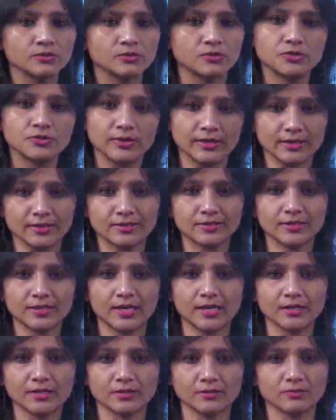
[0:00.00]
Could you
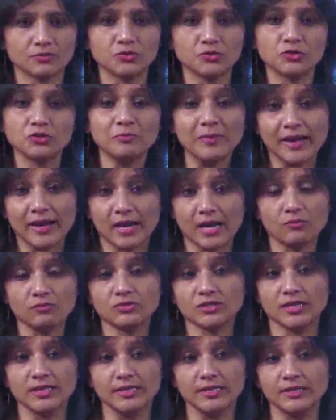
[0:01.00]
understand, could you make
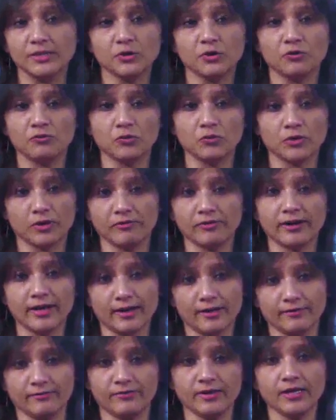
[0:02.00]
out anything of whatever I
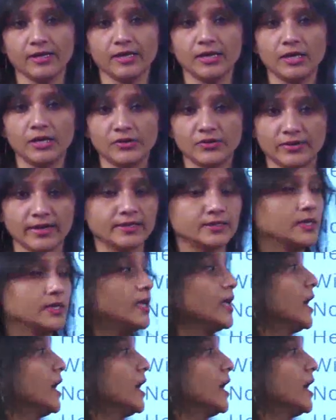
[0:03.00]
have read?